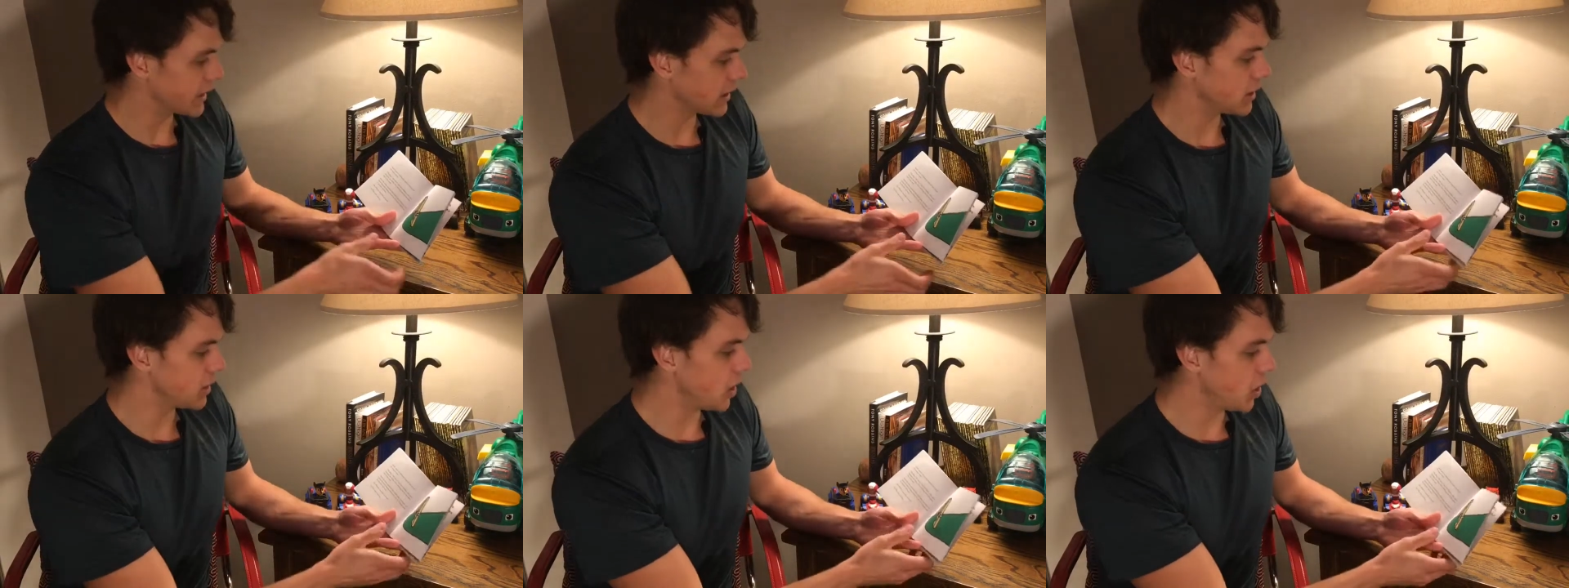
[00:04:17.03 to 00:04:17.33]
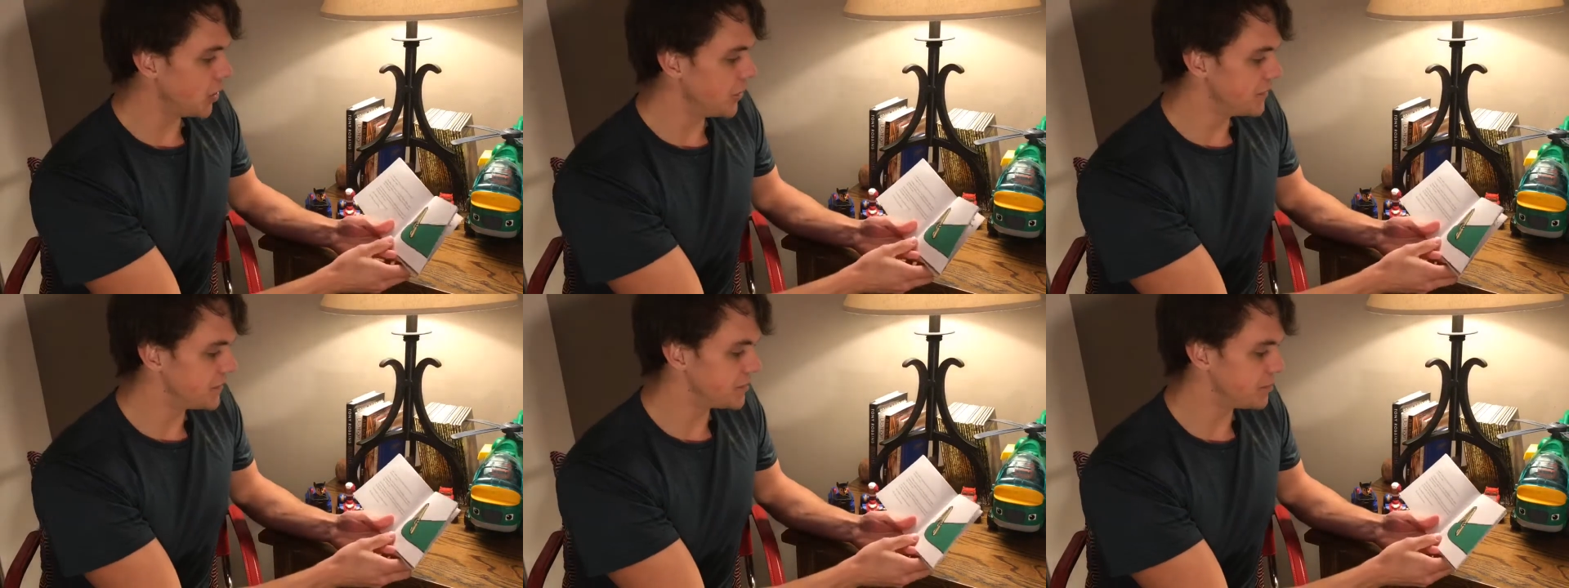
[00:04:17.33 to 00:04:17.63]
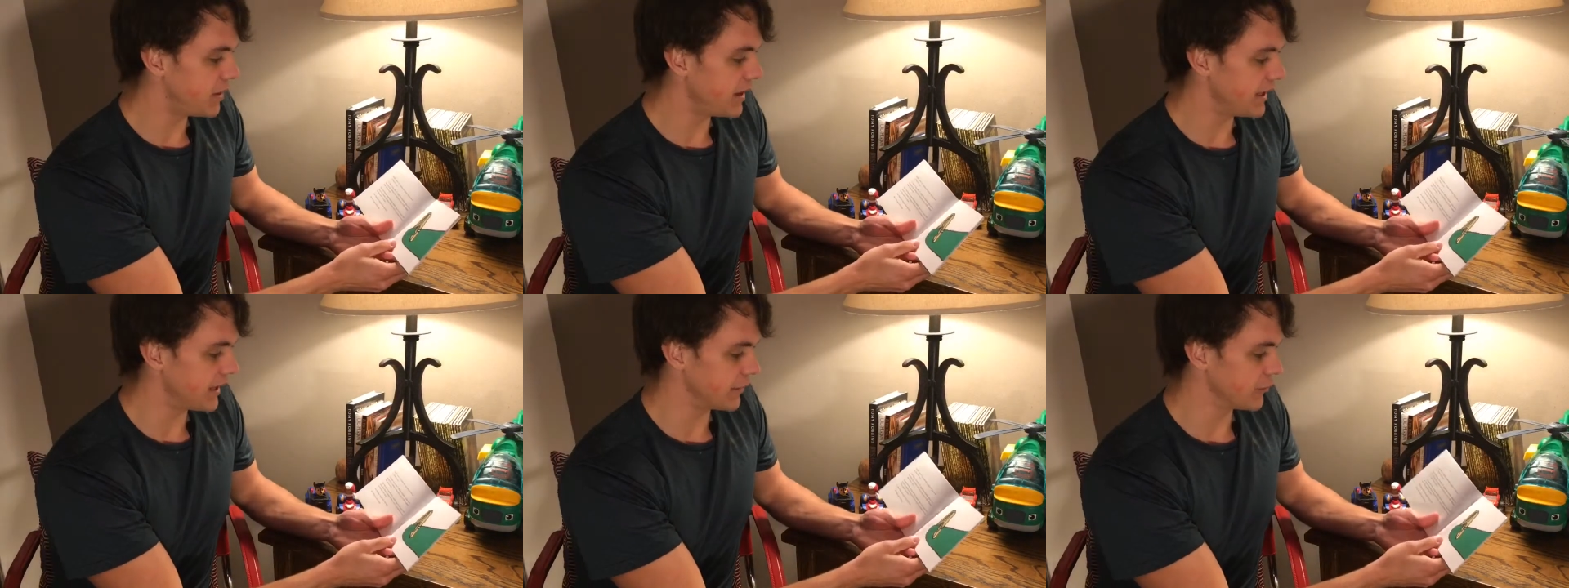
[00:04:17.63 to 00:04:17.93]
clothes
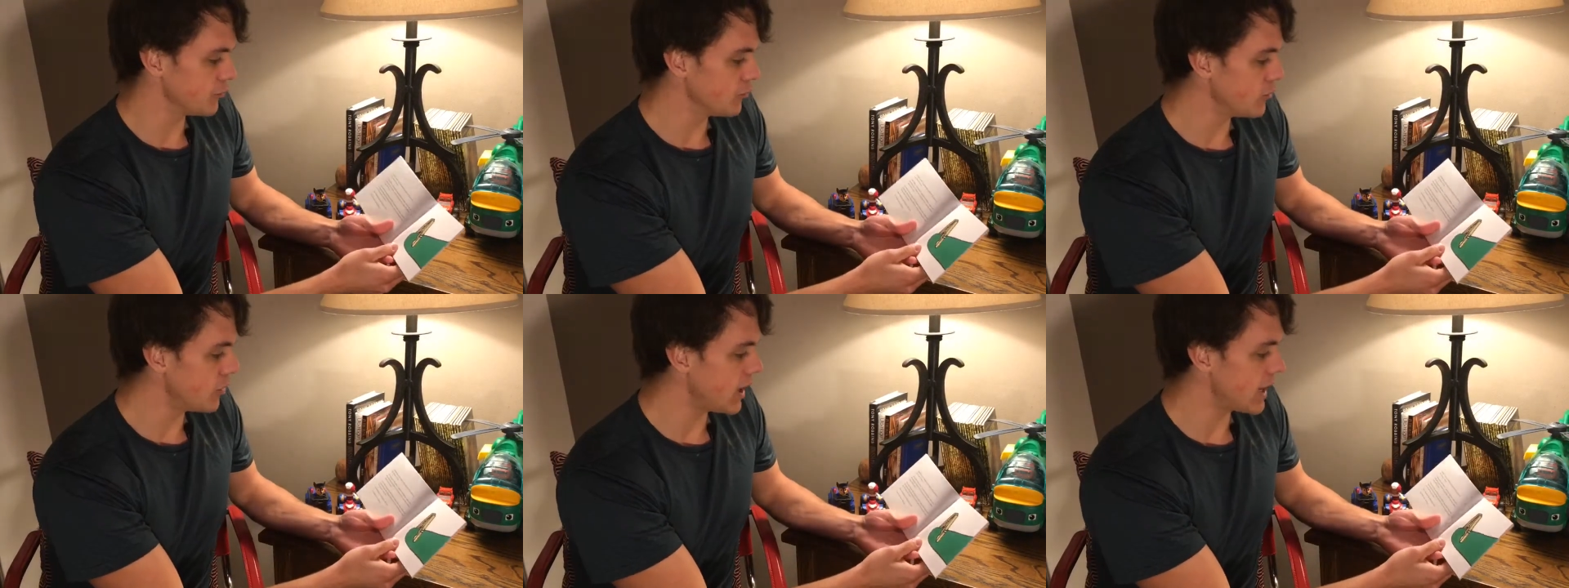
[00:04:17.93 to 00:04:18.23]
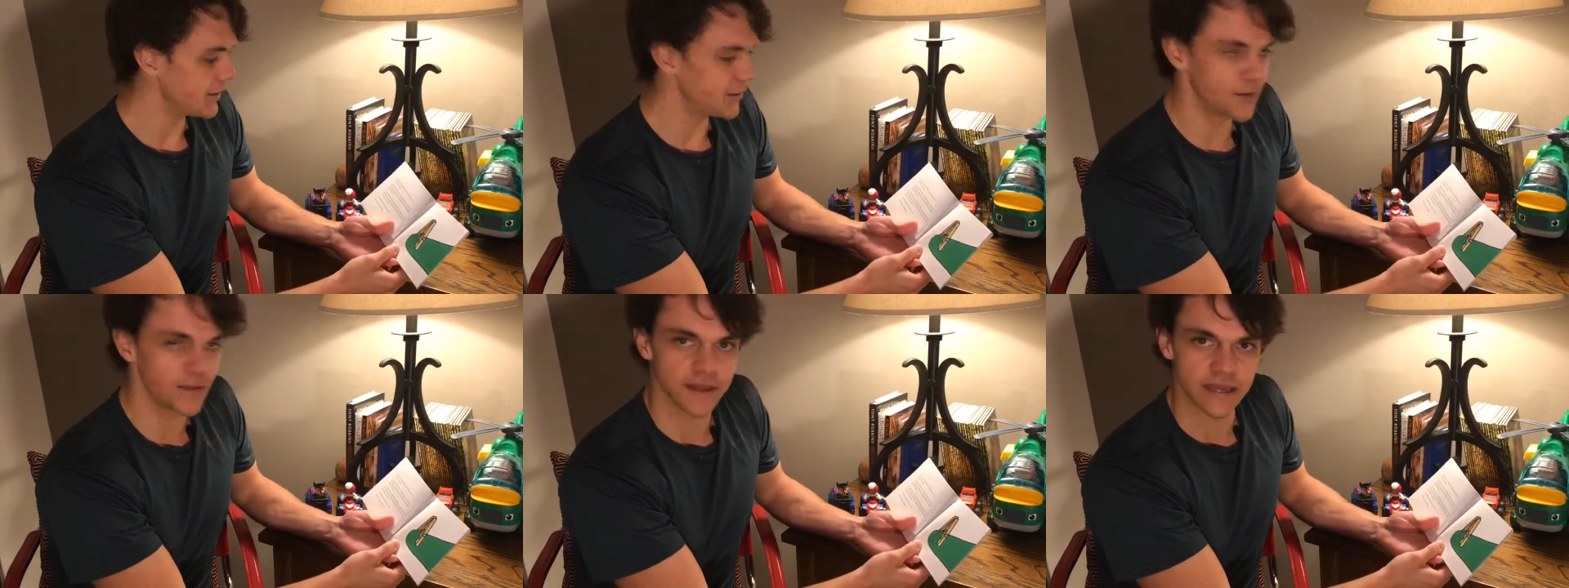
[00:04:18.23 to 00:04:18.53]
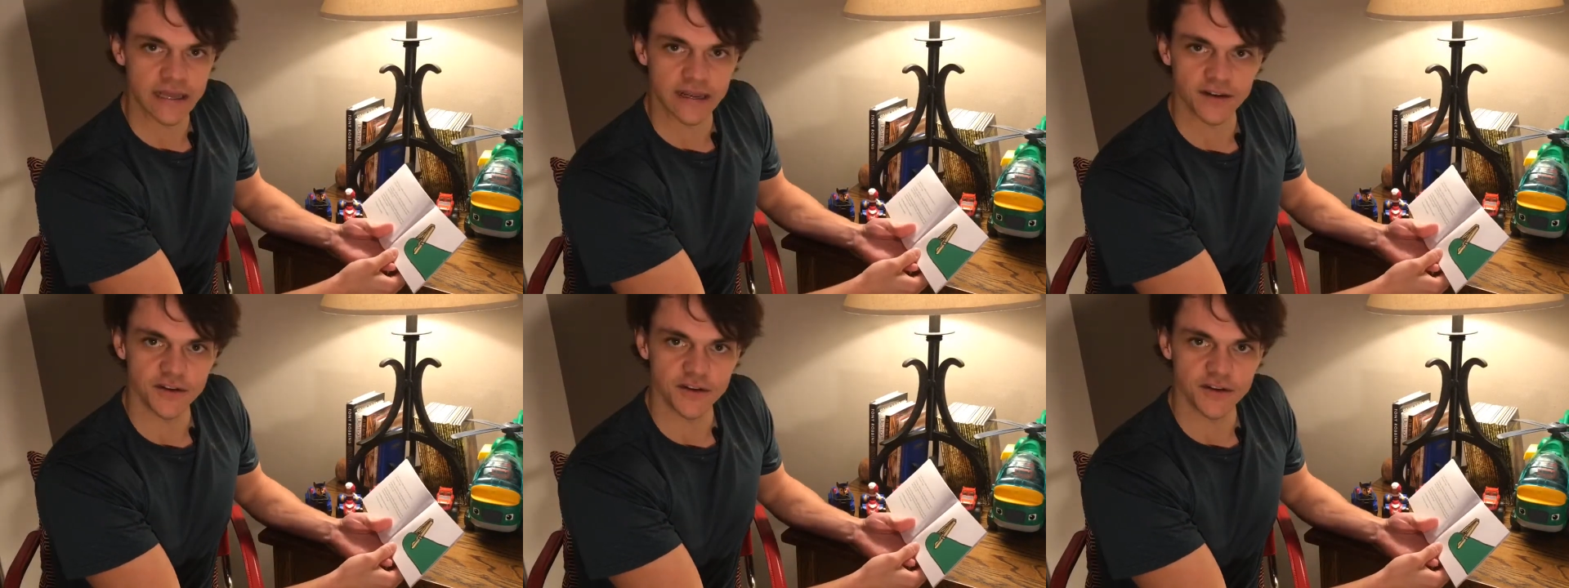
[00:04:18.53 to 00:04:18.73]
peg right on the